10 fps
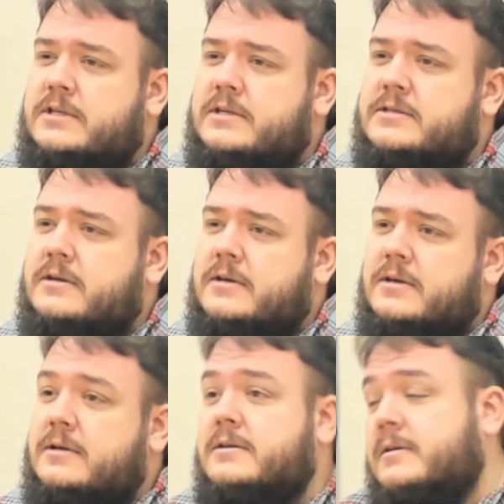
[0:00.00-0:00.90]

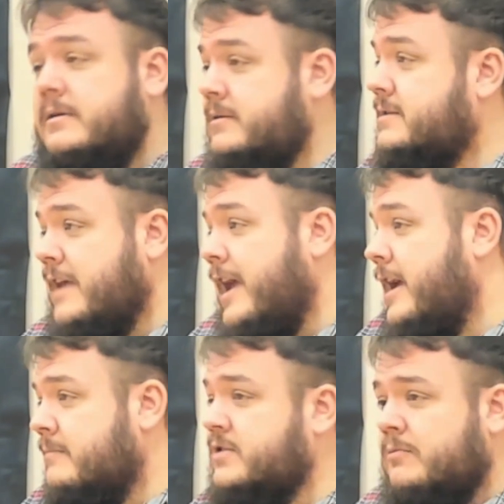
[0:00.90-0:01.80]
these
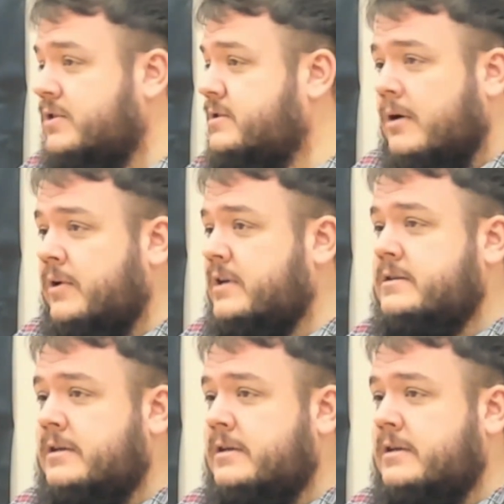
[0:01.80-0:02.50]
scams almost always.